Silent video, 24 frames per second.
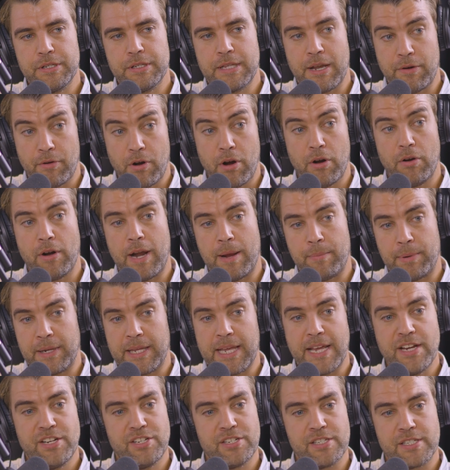there are
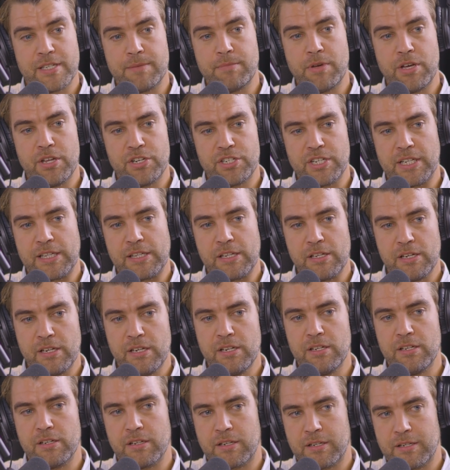applications emerging that
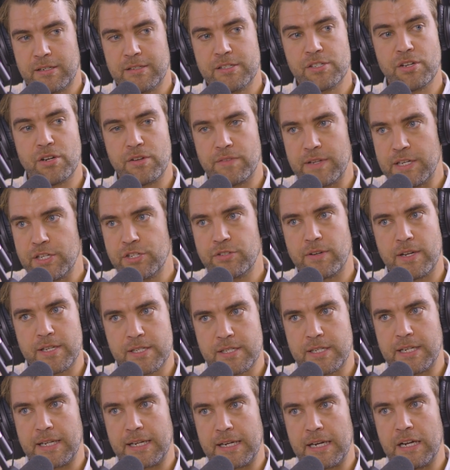look sort of
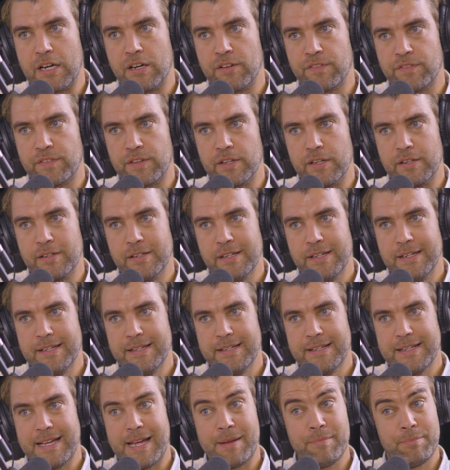interesting enough that,
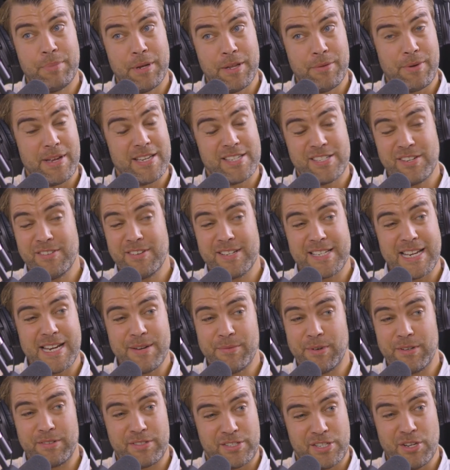and by the way, as soon as
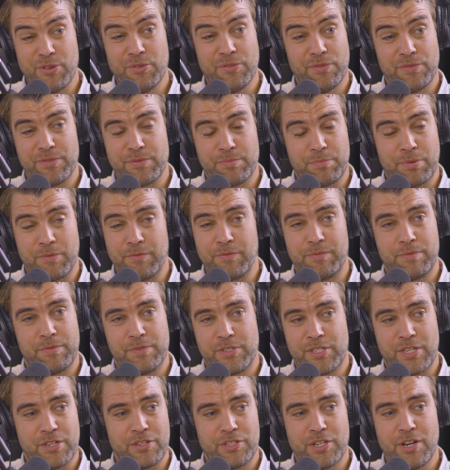anyone
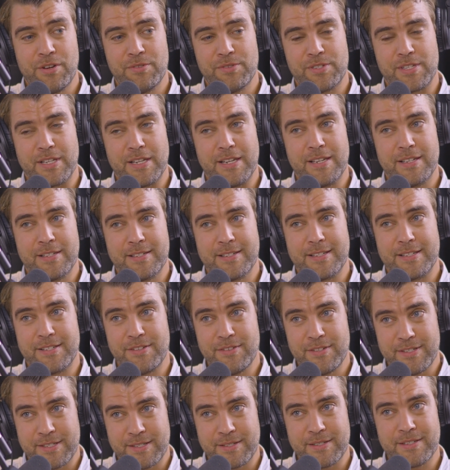shows this, as
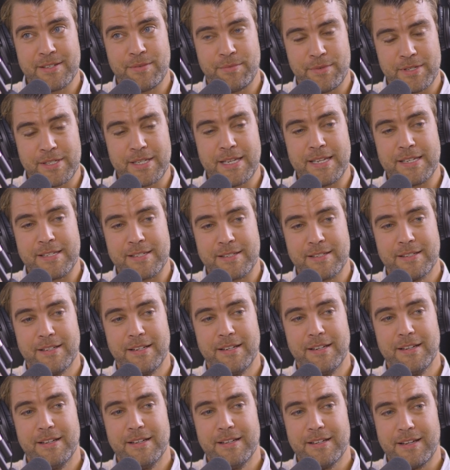soon as someone says,
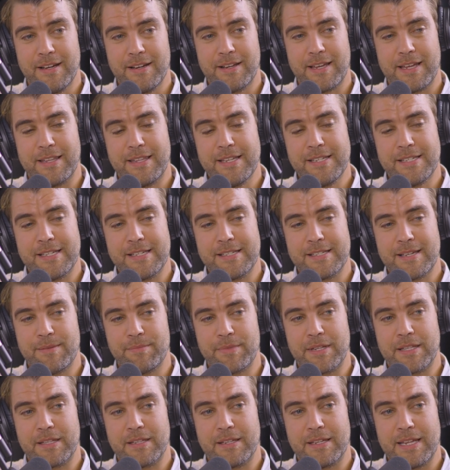okay, this is
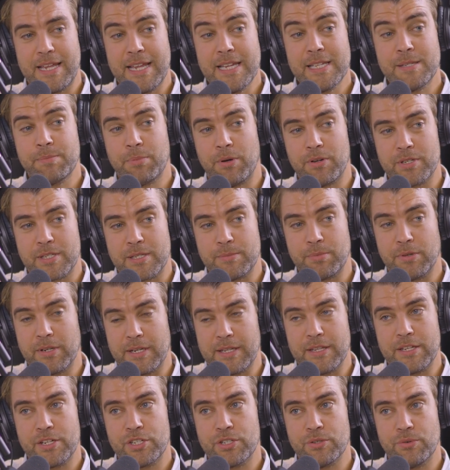something that is possible
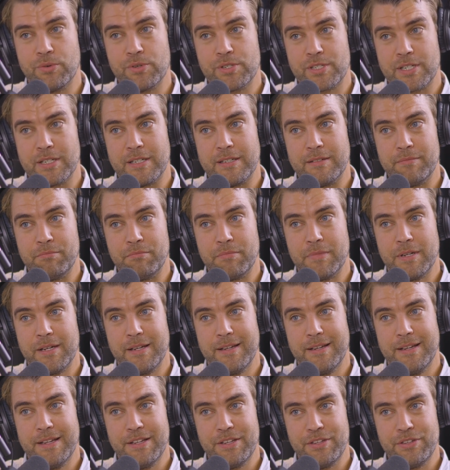in the short term,
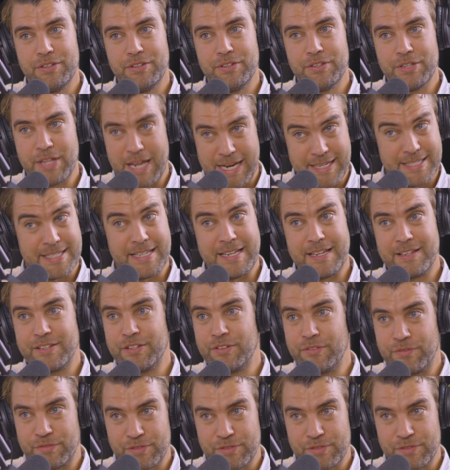that's it.